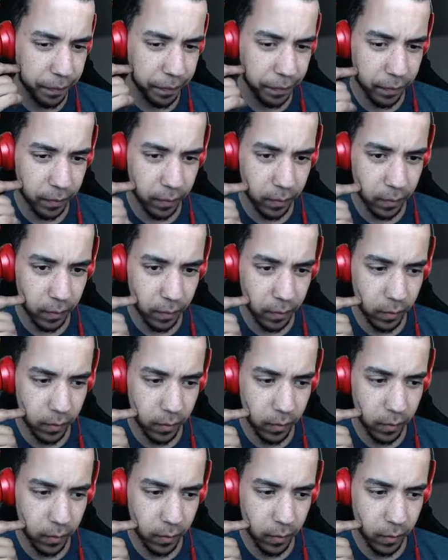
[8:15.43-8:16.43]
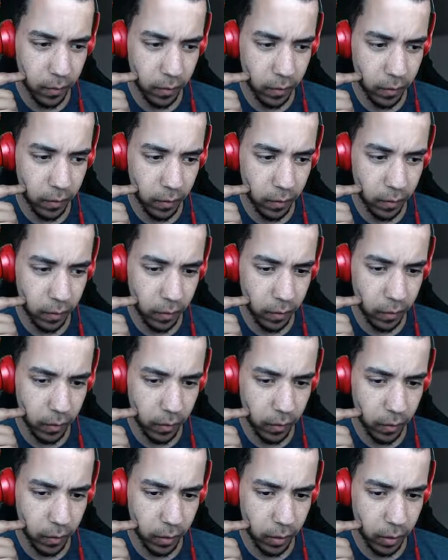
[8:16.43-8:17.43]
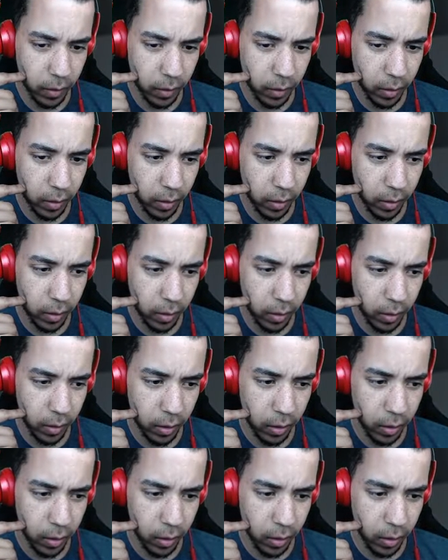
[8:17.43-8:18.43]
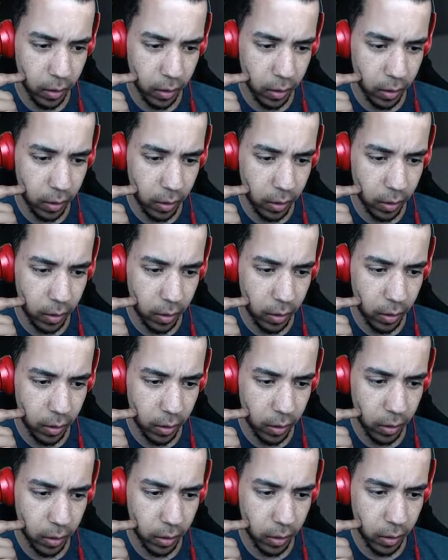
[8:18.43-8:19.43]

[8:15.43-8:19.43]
Nobody speaks.